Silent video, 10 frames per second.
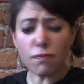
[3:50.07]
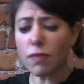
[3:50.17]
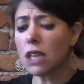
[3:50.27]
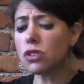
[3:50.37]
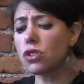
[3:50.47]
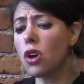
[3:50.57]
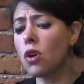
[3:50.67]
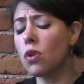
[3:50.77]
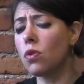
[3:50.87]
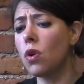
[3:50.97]

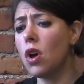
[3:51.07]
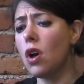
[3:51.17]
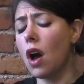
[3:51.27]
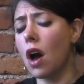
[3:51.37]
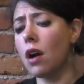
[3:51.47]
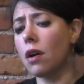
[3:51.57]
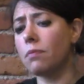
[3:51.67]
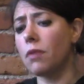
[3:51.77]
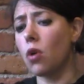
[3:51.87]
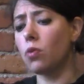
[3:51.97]
So
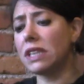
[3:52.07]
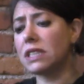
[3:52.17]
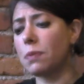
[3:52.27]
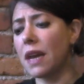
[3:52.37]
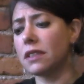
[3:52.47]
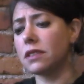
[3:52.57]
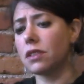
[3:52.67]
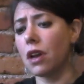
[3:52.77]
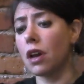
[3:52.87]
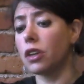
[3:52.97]
we
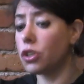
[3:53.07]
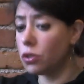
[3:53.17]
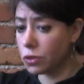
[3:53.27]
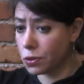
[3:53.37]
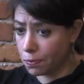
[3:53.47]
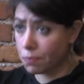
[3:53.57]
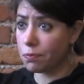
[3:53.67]
spent a huge